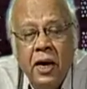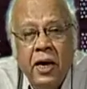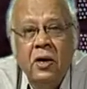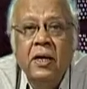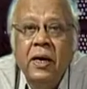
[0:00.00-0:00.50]

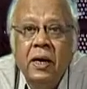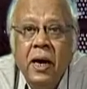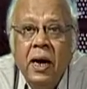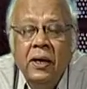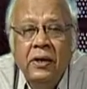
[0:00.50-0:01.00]
Hitler
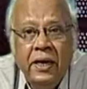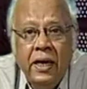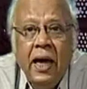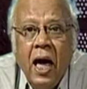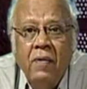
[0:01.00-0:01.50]

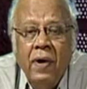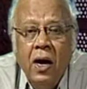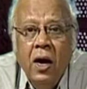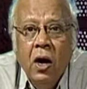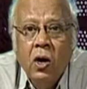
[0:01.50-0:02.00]
did have
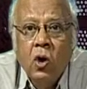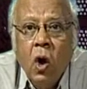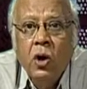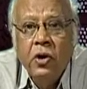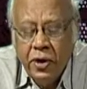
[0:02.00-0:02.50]
a
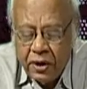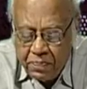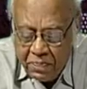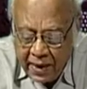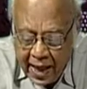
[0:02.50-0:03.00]
concrete
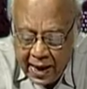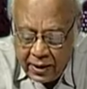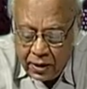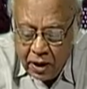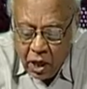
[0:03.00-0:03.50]

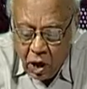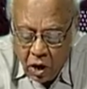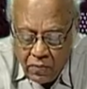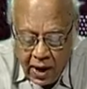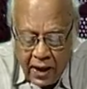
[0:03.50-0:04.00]
plan
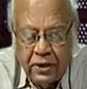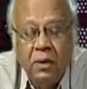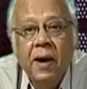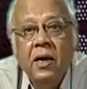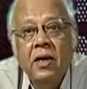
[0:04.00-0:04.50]
of
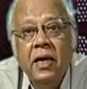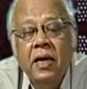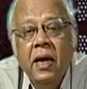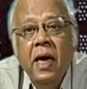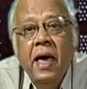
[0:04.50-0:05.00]

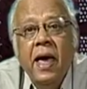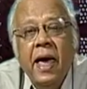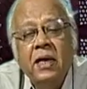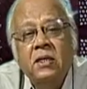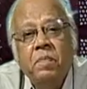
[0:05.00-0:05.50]
ultimately
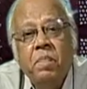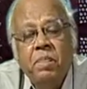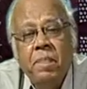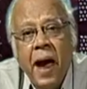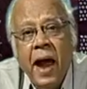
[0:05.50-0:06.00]

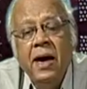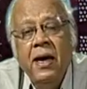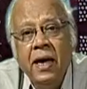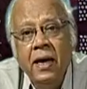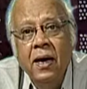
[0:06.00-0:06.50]

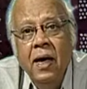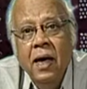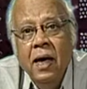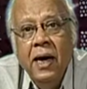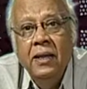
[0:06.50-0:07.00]
expanding
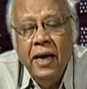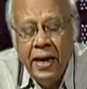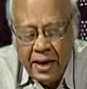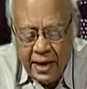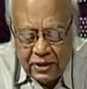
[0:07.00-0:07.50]
in the
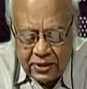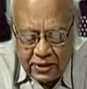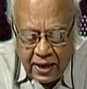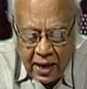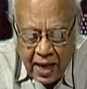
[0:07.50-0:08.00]

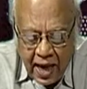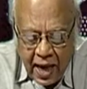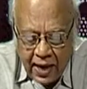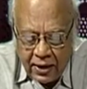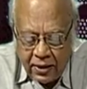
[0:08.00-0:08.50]
East
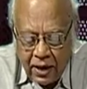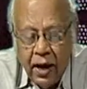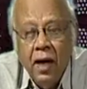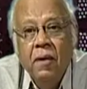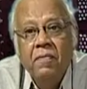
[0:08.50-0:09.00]
and
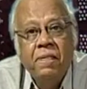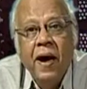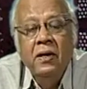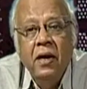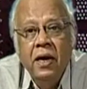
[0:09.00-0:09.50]

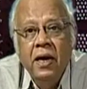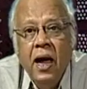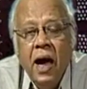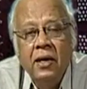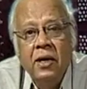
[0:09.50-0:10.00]
finally,
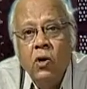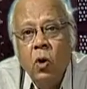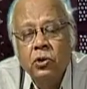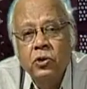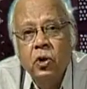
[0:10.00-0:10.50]
at the
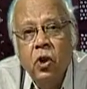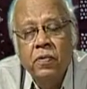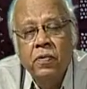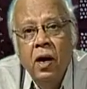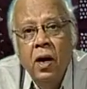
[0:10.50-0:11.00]
cost
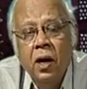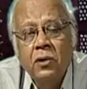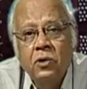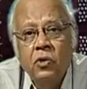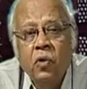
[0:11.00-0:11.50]
of
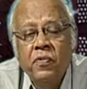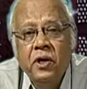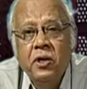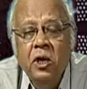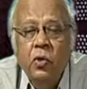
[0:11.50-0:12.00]
the
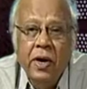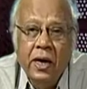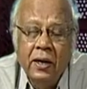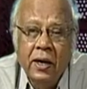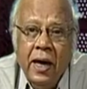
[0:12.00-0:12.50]
Soviet
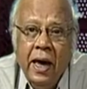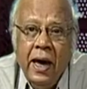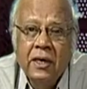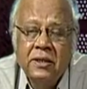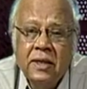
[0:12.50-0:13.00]
Union,
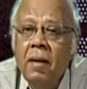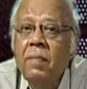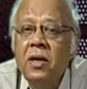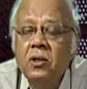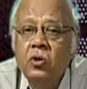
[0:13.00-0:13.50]

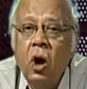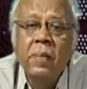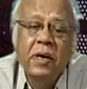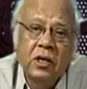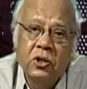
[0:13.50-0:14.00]
establish
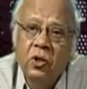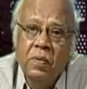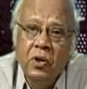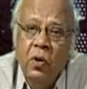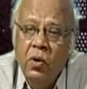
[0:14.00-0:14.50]
domination
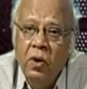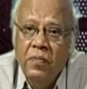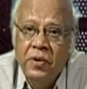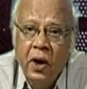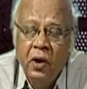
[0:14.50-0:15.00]
over the whole
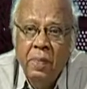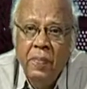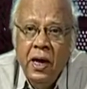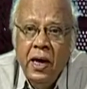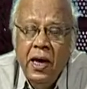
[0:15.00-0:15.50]
of Europe,
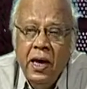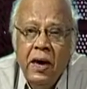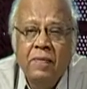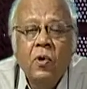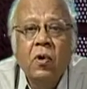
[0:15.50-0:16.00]

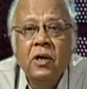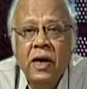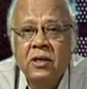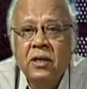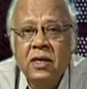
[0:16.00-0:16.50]
if not
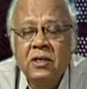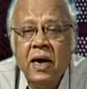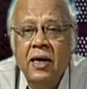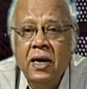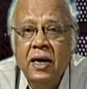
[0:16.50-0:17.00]
later
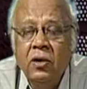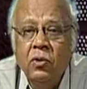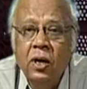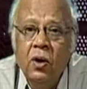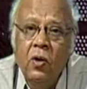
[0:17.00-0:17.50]
extending it
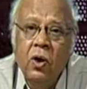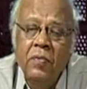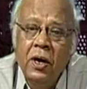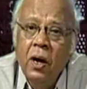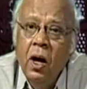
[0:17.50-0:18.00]
to the whole of
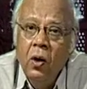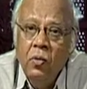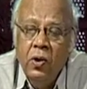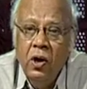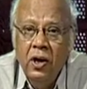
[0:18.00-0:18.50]
the
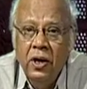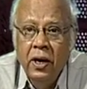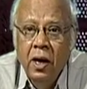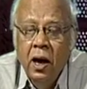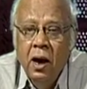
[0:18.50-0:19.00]
world.
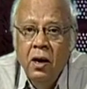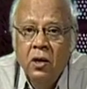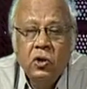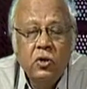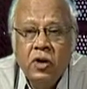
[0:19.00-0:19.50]

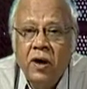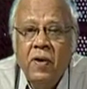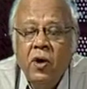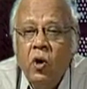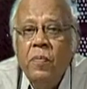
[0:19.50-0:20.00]
So
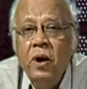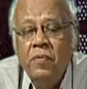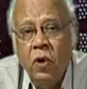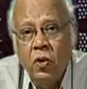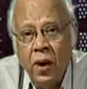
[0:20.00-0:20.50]
Trevor Roper,
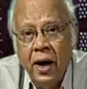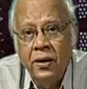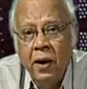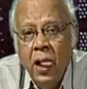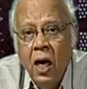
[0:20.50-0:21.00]
for
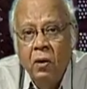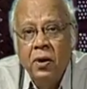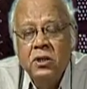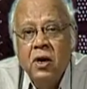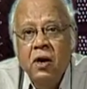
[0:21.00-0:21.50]
one,
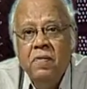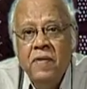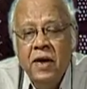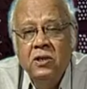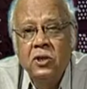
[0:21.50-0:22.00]
was
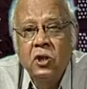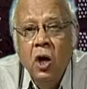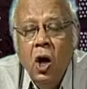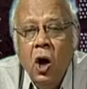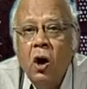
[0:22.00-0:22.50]
convinced
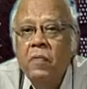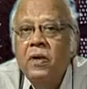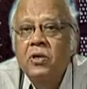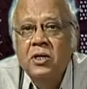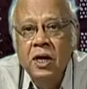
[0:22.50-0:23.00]
of
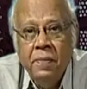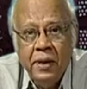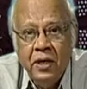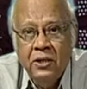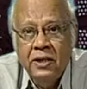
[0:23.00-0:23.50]

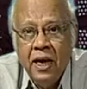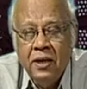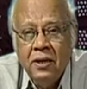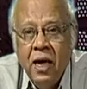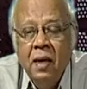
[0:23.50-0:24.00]
Germany's
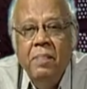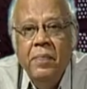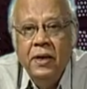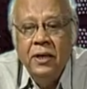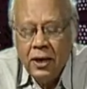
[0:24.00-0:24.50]
guilt,
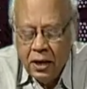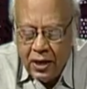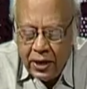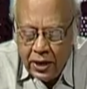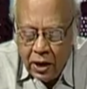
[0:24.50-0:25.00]

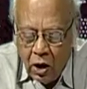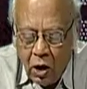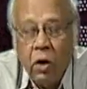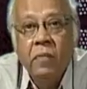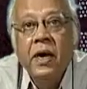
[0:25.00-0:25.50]
particularly
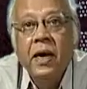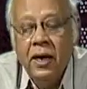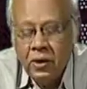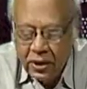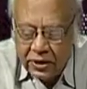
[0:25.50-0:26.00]
of
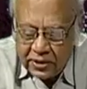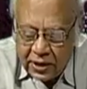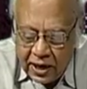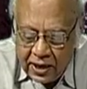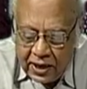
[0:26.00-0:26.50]
Hitler's
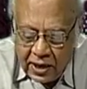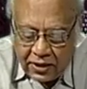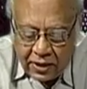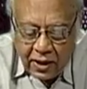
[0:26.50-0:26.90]
guilt.